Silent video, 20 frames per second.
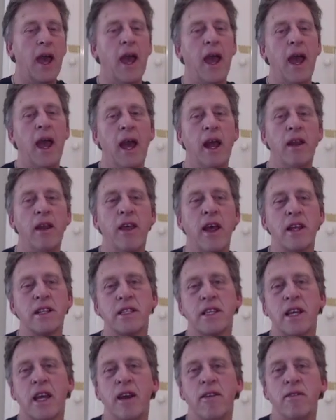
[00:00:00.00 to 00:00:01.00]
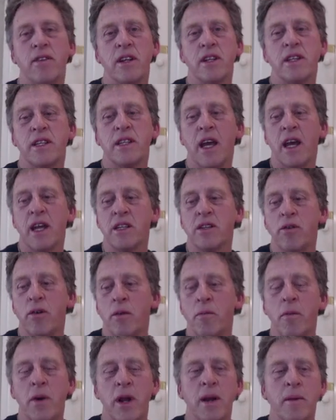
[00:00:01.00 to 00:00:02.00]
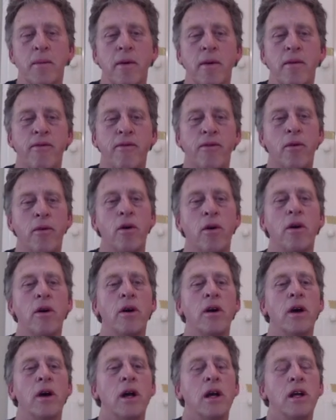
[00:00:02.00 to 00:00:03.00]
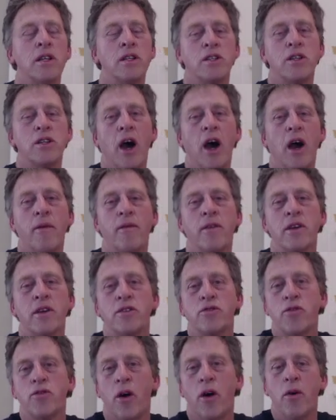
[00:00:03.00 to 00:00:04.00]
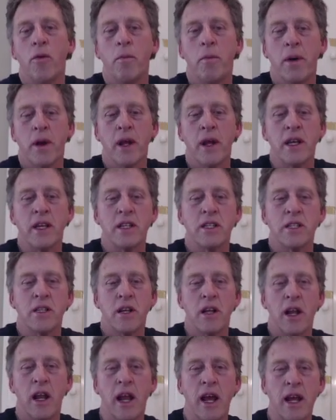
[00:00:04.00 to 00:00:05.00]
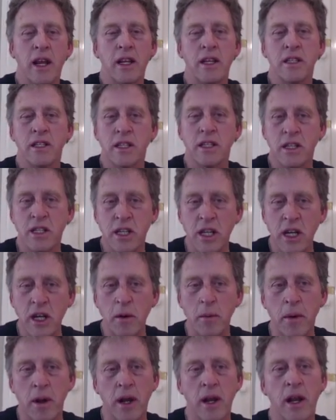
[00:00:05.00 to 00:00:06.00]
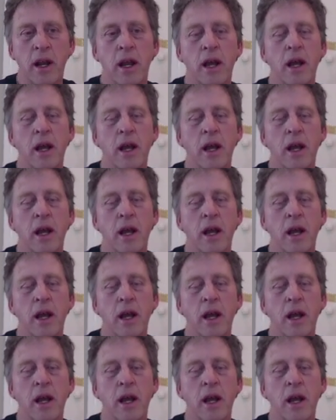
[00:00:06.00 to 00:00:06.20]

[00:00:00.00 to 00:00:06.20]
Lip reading: and that's kept it down to a minimum for time control, please, ladies and gentlemen.